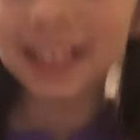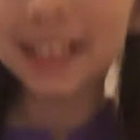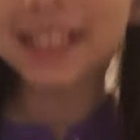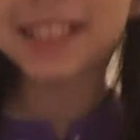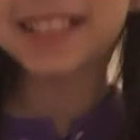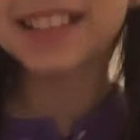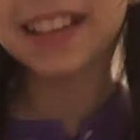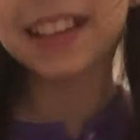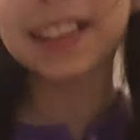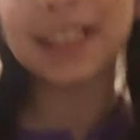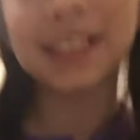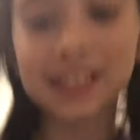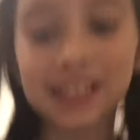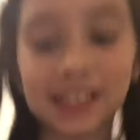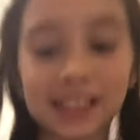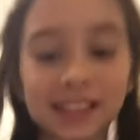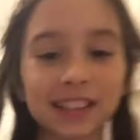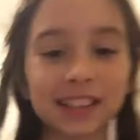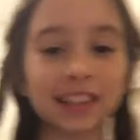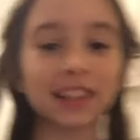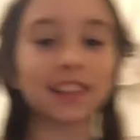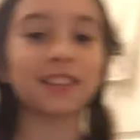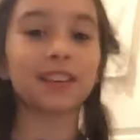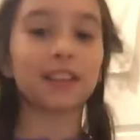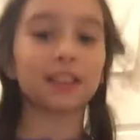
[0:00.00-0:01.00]
it's like the
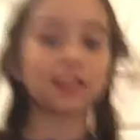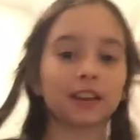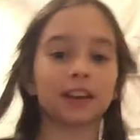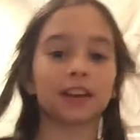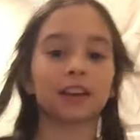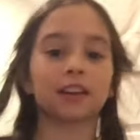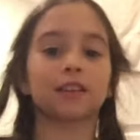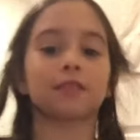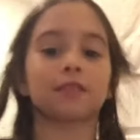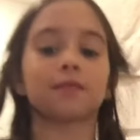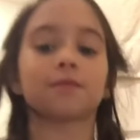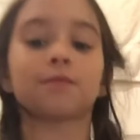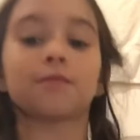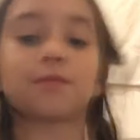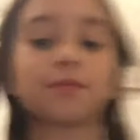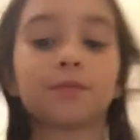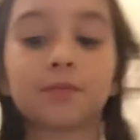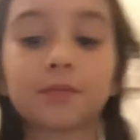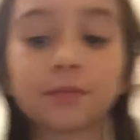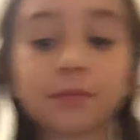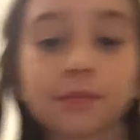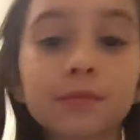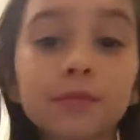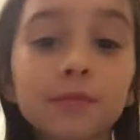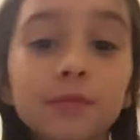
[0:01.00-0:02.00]
Disney thing, like.
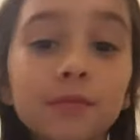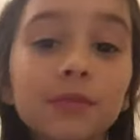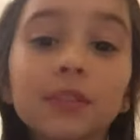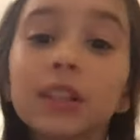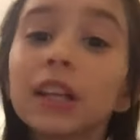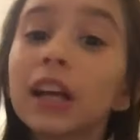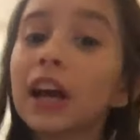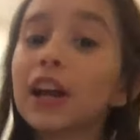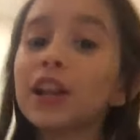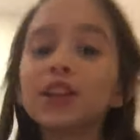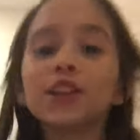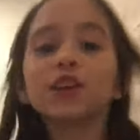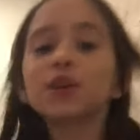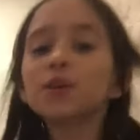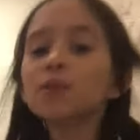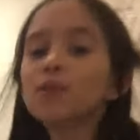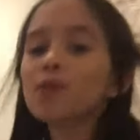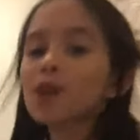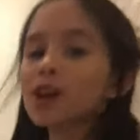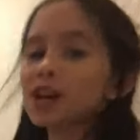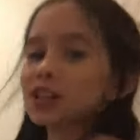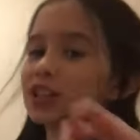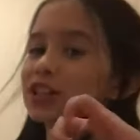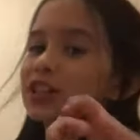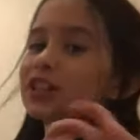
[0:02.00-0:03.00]
And you're
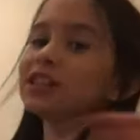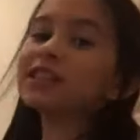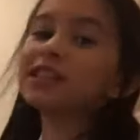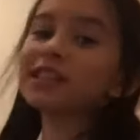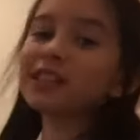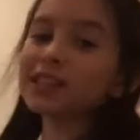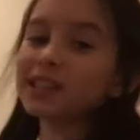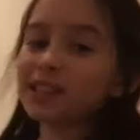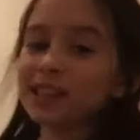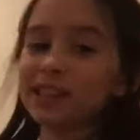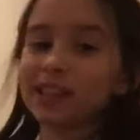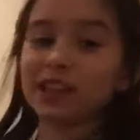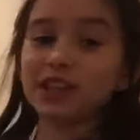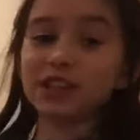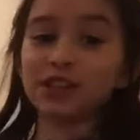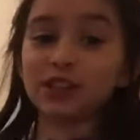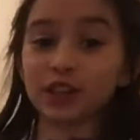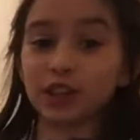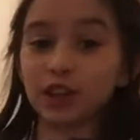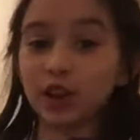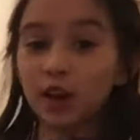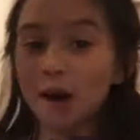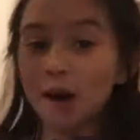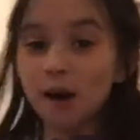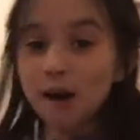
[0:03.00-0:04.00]
watching Disney
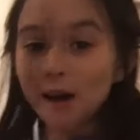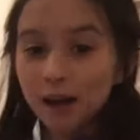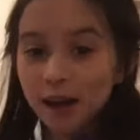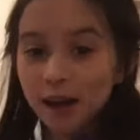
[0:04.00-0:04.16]
Channel.